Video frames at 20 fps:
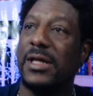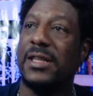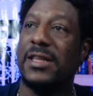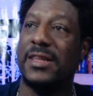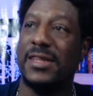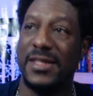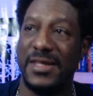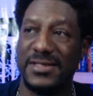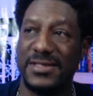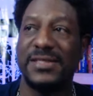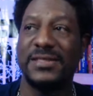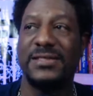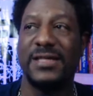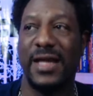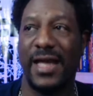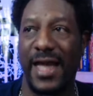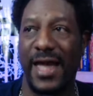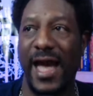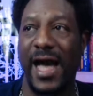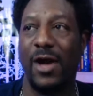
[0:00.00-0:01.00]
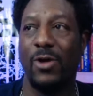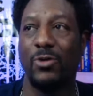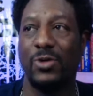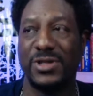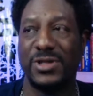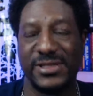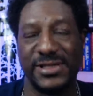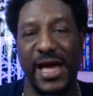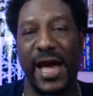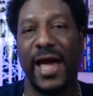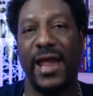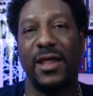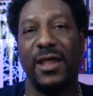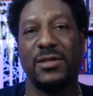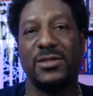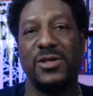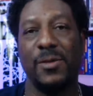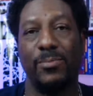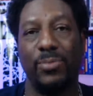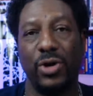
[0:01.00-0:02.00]
This is the guy who decided
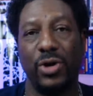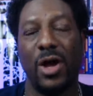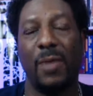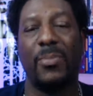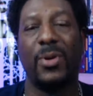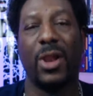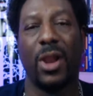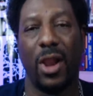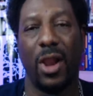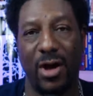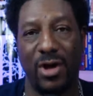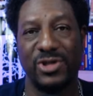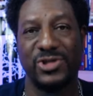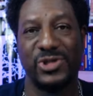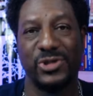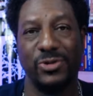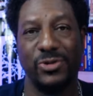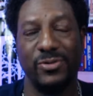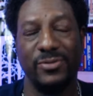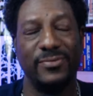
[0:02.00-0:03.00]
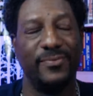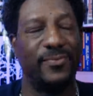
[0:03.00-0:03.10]
to put up a lawsuit